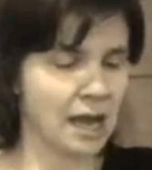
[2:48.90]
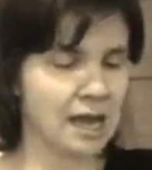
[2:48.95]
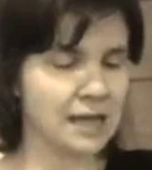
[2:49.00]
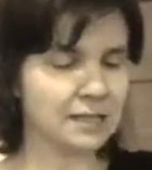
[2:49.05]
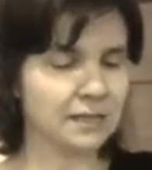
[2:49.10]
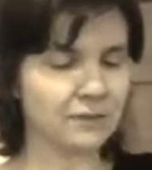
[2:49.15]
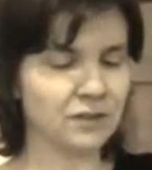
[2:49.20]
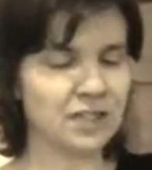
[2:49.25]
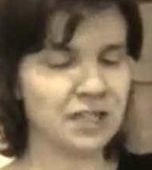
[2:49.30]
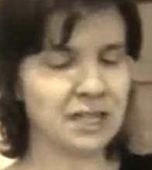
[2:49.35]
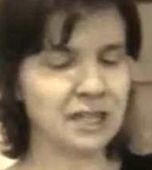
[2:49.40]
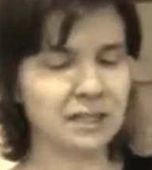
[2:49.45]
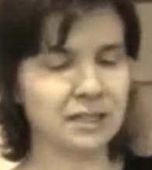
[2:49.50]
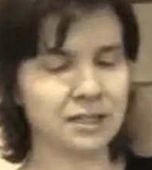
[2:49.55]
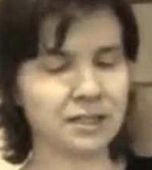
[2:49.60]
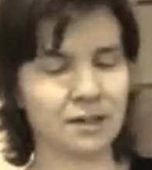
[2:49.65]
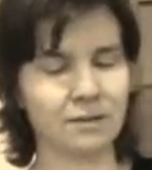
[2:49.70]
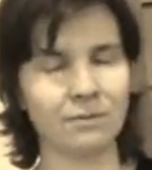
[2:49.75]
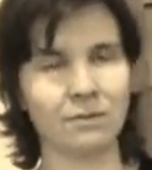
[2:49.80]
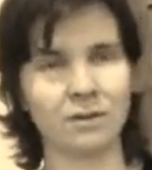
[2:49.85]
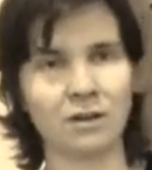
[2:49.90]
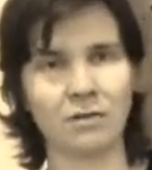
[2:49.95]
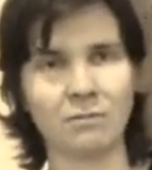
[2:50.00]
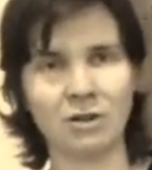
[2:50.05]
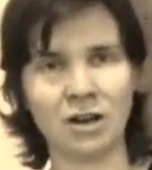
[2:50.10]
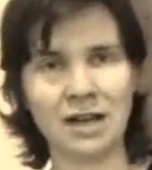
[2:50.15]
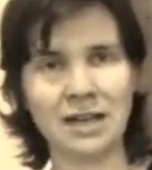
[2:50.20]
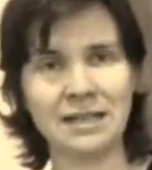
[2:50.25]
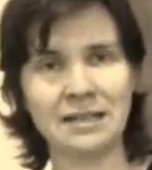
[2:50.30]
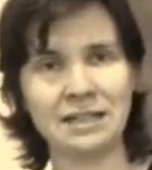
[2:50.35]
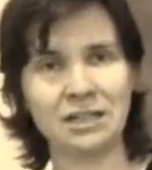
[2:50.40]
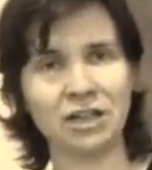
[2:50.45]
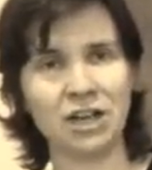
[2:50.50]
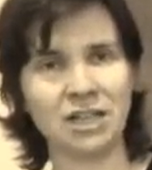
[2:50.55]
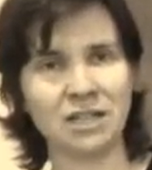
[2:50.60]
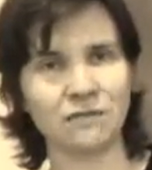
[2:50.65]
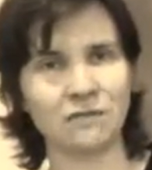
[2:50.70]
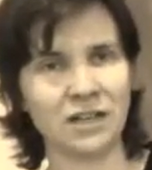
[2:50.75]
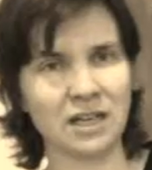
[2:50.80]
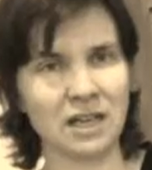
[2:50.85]
As I've said on my
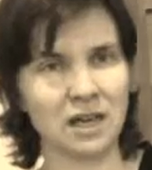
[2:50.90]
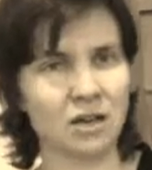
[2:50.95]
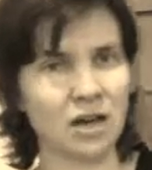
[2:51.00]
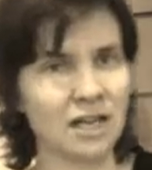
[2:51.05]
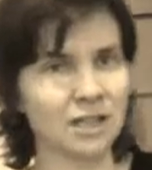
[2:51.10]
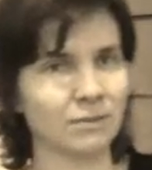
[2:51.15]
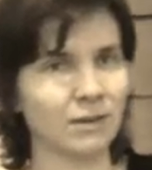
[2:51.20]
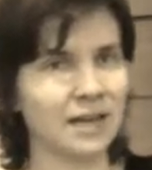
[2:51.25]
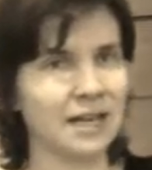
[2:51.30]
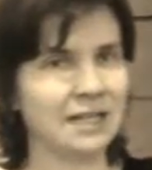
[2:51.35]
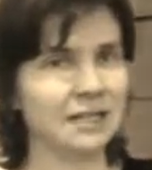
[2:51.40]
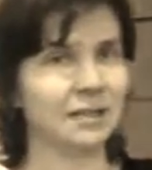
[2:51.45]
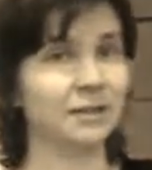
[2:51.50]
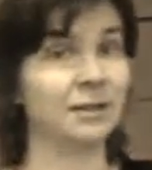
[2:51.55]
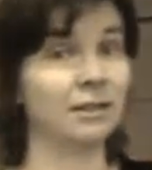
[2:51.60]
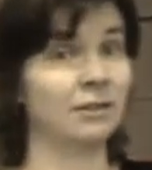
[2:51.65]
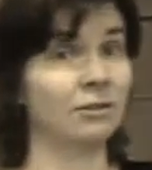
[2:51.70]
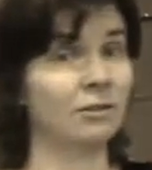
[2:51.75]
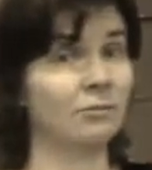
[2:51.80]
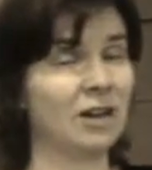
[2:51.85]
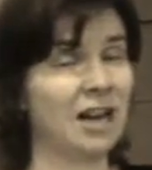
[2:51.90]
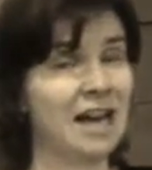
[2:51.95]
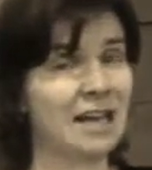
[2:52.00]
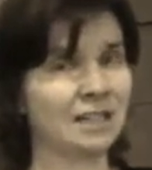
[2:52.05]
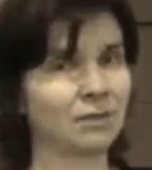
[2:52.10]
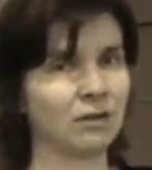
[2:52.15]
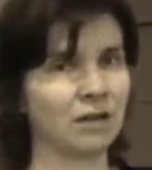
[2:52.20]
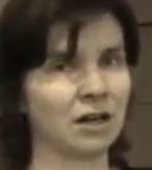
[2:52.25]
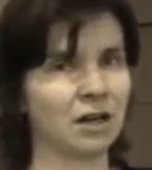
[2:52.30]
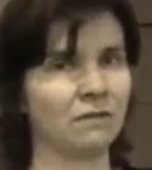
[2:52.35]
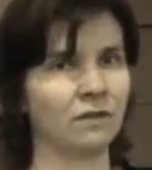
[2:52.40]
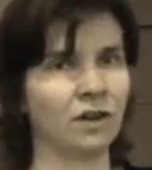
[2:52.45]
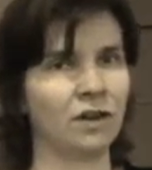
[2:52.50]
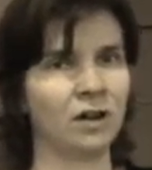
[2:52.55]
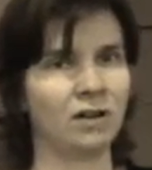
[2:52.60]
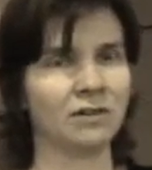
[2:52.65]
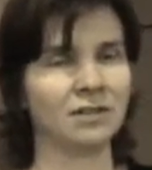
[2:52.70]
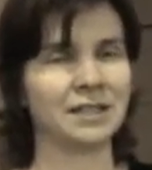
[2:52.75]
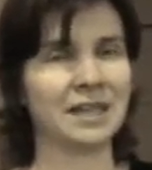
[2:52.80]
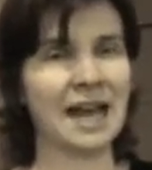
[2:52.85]
trust video as well as the last one over
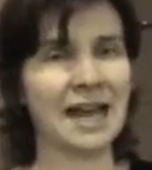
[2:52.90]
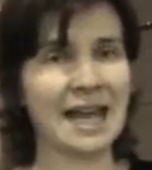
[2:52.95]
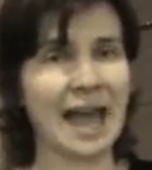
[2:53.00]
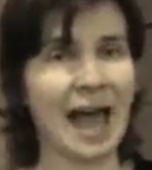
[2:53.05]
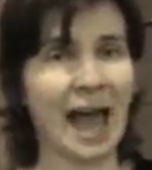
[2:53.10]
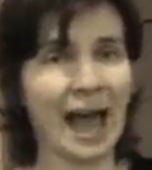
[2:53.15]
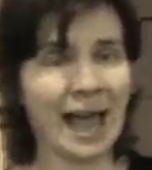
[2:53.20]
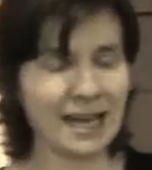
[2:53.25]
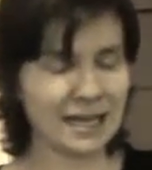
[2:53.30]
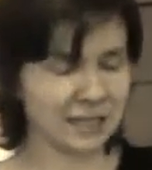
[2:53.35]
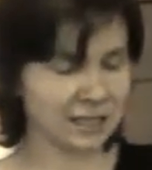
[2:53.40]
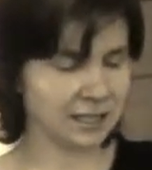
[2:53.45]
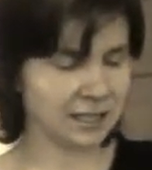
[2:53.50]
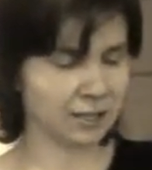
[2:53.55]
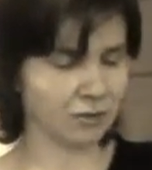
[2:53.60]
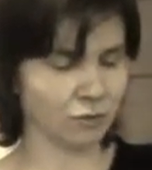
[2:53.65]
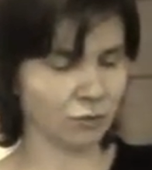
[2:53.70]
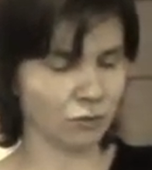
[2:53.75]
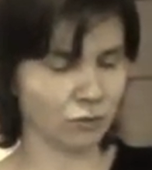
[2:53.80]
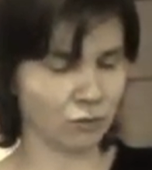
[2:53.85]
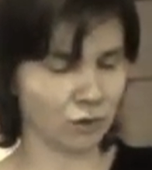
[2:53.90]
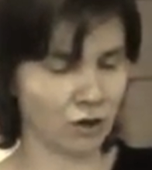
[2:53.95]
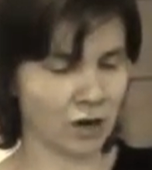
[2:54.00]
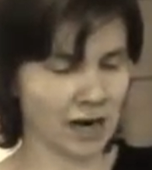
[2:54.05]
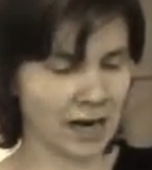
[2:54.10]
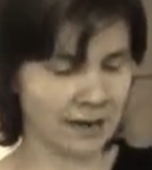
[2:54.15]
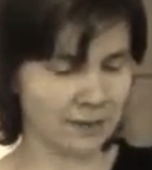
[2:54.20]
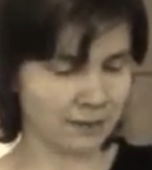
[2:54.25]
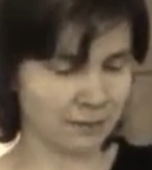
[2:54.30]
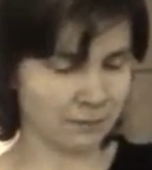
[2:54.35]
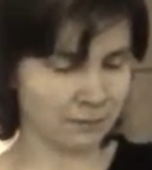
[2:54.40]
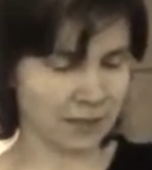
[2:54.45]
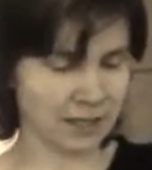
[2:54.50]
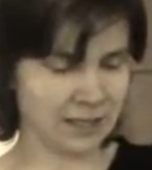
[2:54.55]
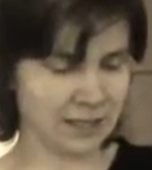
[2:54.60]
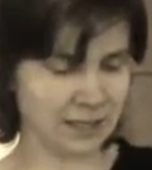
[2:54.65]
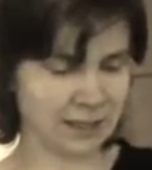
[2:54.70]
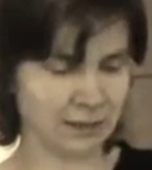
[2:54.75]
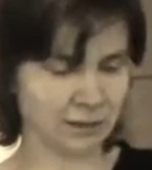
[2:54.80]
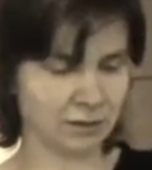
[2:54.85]
on day 8 or 9
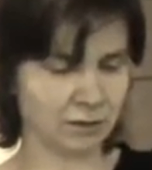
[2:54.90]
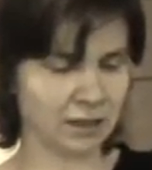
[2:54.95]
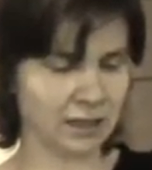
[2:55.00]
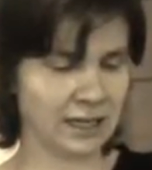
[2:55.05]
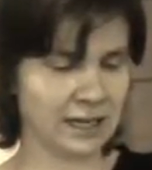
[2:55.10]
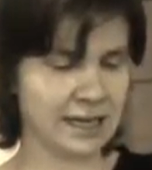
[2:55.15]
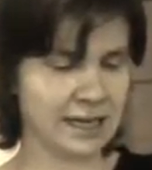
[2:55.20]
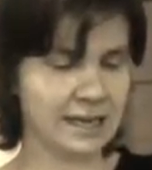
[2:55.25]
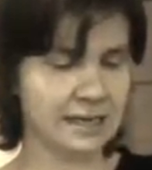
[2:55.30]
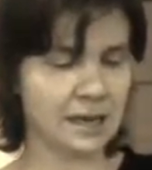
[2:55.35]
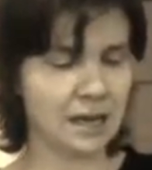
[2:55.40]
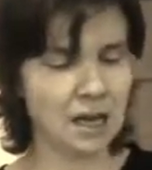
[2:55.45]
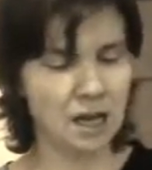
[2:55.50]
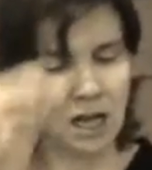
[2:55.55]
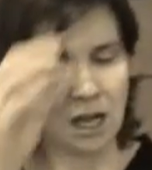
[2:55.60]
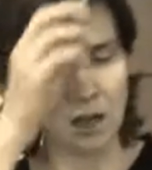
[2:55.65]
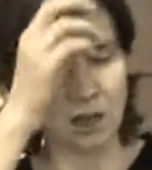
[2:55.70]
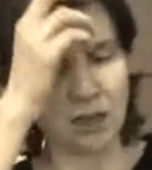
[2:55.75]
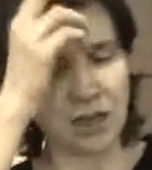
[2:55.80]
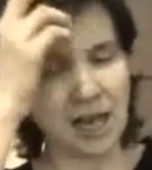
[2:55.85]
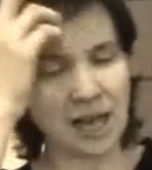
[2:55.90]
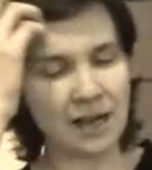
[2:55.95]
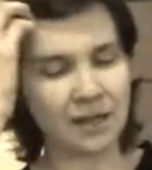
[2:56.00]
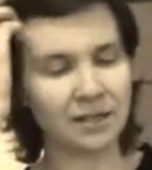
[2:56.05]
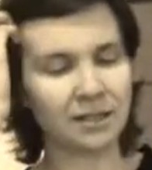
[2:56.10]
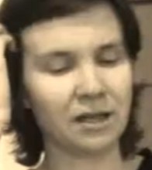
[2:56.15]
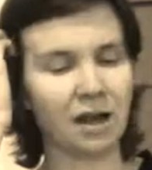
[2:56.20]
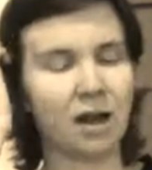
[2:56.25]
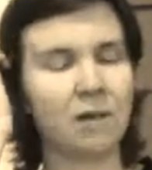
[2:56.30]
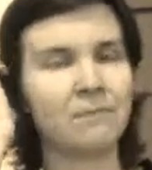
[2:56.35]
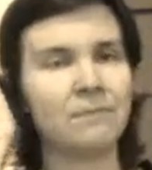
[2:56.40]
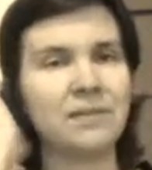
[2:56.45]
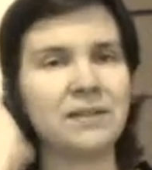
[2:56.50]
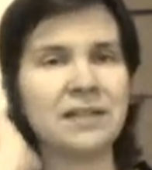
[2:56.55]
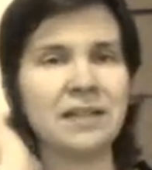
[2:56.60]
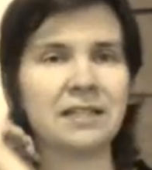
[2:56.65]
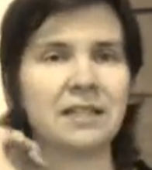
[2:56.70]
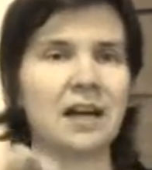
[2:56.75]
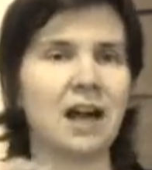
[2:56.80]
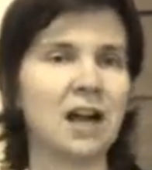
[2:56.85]
basically that
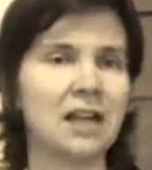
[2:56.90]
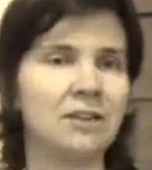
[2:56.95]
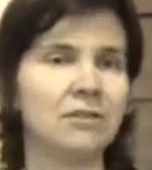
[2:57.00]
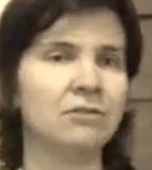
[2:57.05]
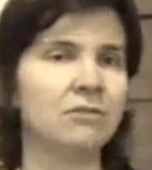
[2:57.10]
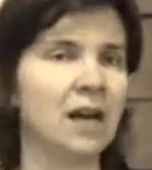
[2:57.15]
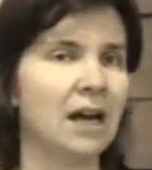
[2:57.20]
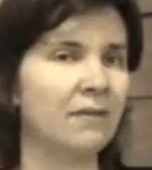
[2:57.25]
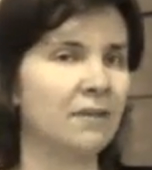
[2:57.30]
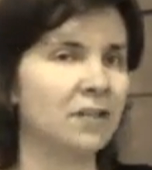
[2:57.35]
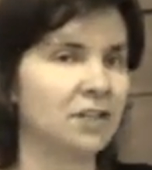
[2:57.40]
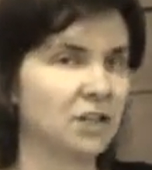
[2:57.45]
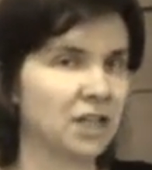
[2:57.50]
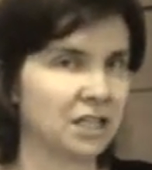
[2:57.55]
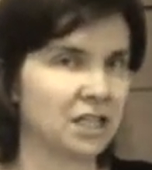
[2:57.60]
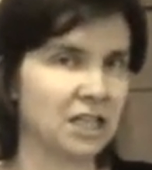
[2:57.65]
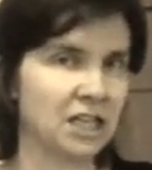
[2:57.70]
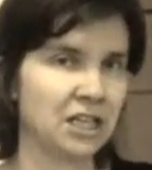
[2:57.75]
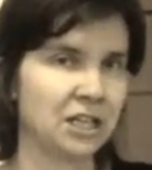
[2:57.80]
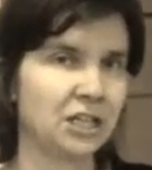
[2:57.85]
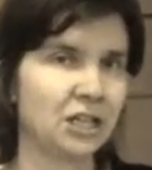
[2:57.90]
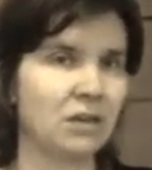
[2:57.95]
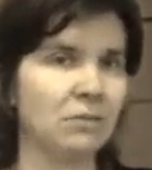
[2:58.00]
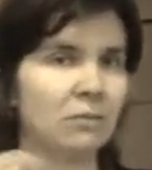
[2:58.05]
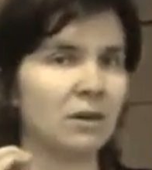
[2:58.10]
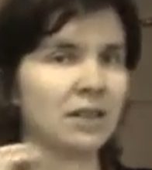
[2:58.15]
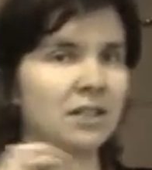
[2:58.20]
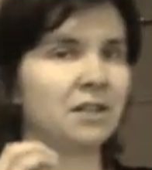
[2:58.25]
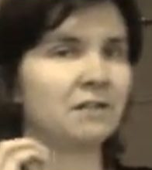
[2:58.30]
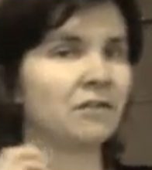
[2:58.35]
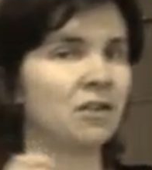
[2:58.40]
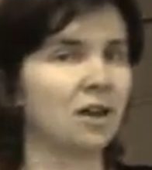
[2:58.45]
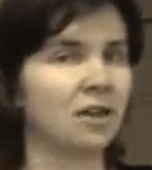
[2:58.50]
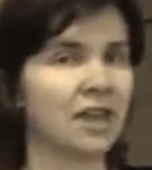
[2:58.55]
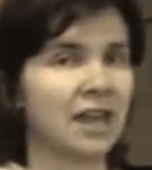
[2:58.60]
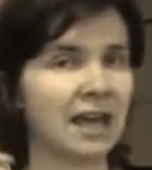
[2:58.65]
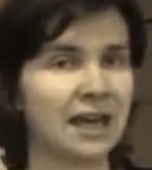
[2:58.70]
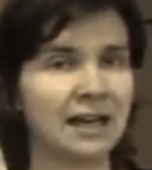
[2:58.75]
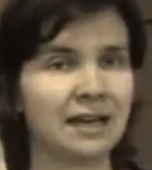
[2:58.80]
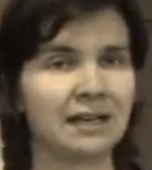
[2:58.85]
yes I do have a trust issue once you've
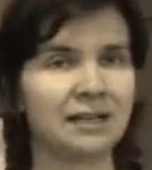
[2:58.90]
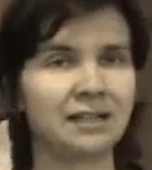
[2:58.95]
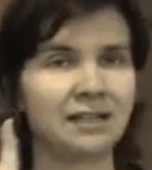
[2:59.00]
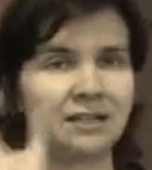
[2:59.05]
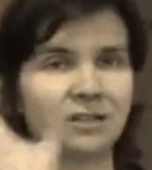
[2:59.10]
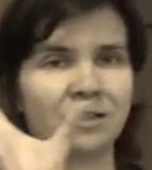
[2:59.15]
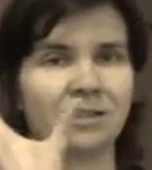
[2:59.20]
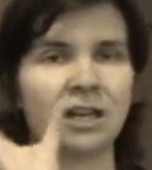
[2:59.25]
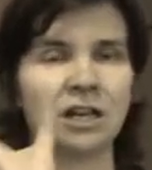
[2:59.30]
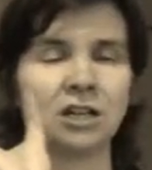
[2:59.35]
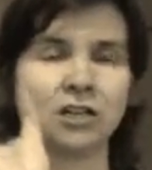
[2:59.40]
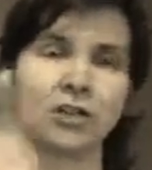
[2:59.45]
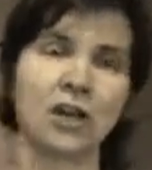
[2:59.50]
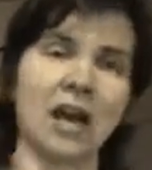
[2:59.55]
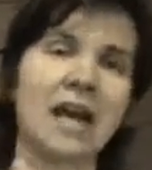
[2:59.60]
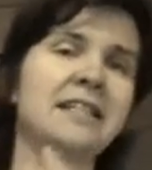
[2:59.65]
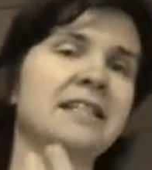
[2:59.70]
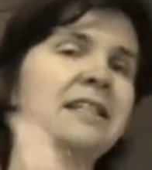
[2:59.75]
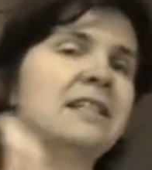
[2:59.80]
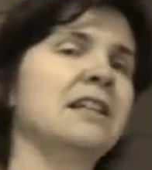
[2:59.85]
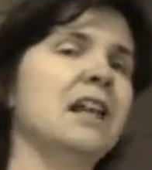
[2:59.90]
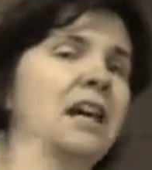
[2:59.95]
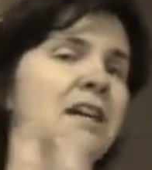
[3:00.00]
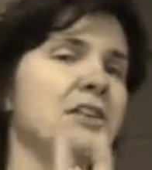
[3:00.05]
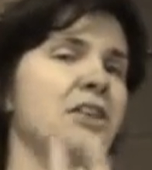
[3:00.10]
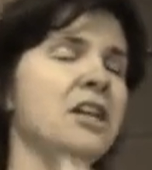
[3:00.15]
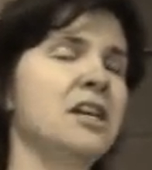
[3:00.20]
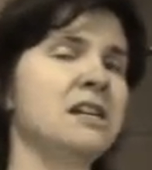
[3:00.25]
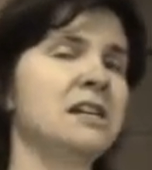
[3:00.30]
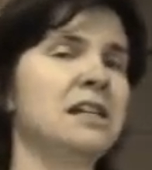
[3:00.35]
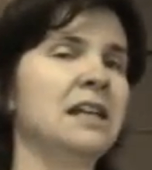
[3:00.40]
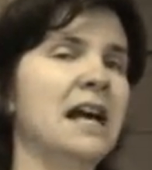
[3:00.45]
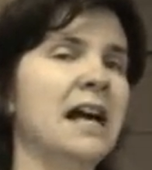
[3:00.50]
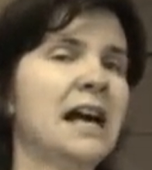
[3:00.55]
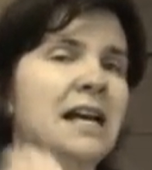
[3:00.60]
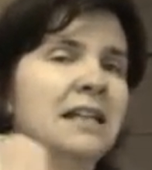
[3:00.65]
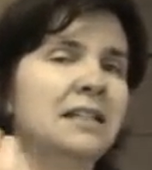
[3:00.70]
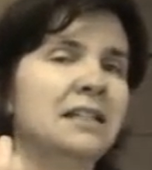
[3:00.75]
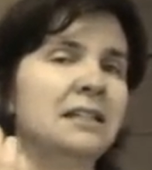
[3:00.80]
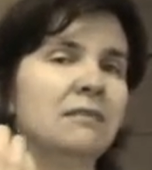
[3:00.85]
got that trust it's like a thin
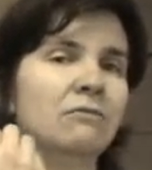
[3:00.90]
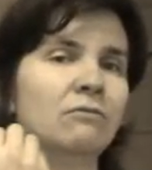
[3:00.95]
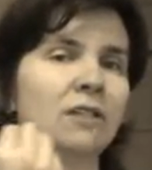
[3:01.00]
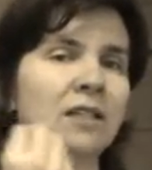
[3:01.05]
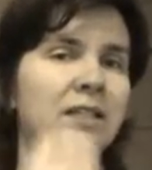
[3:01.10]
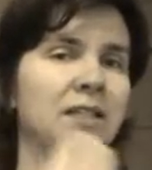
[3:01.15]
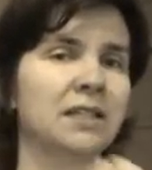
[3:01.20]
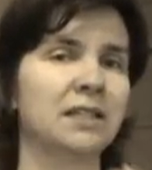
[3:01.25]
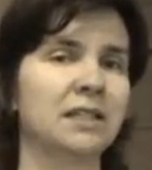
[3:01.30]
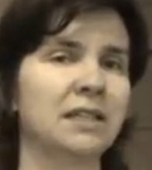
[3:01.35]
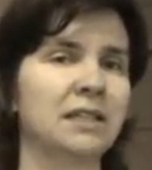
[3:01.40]
glass once